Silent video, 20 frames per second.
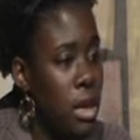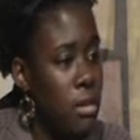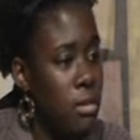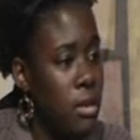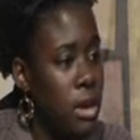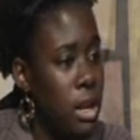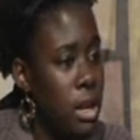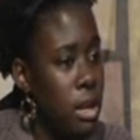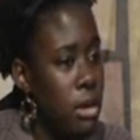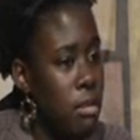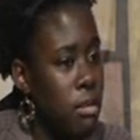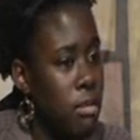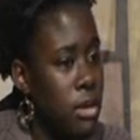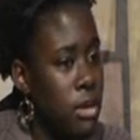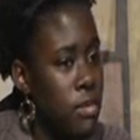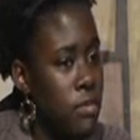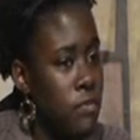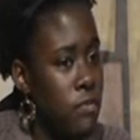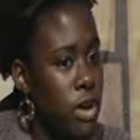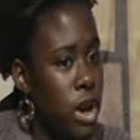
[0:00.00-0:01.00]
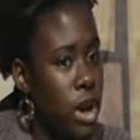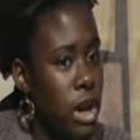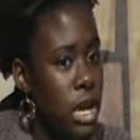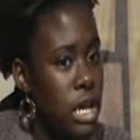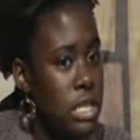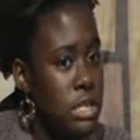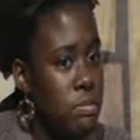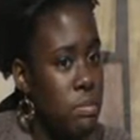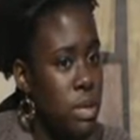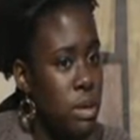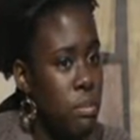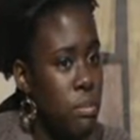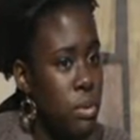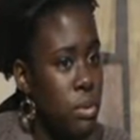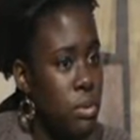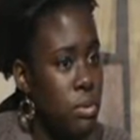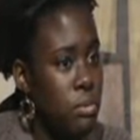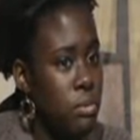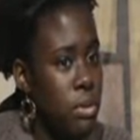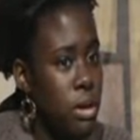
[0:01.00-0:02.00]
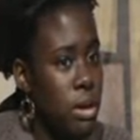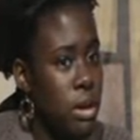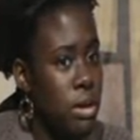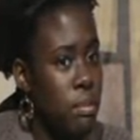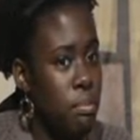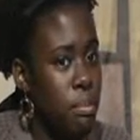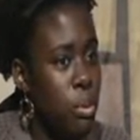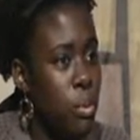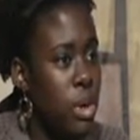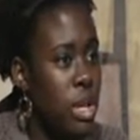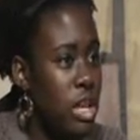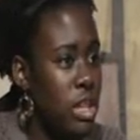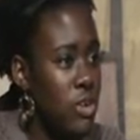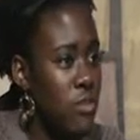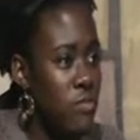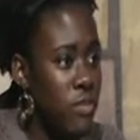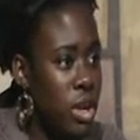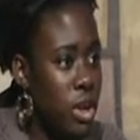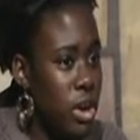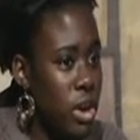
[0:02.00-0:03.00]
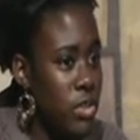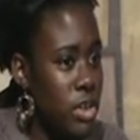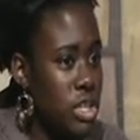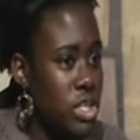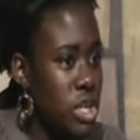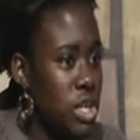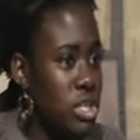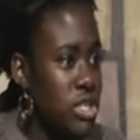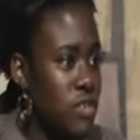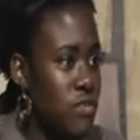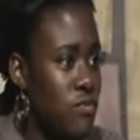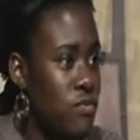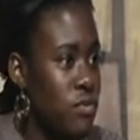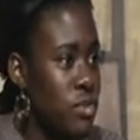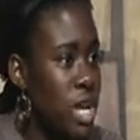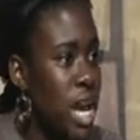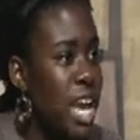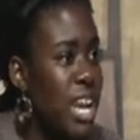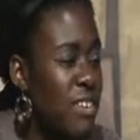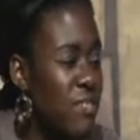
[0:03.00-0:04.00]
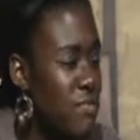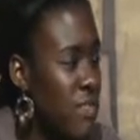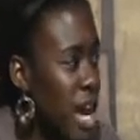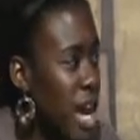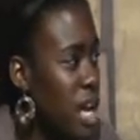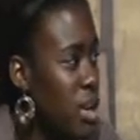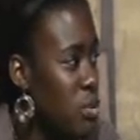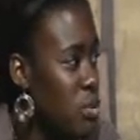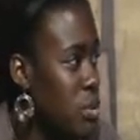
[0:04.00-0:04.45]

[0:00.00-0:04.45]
But as far as people pointing their finger at the church and trying to find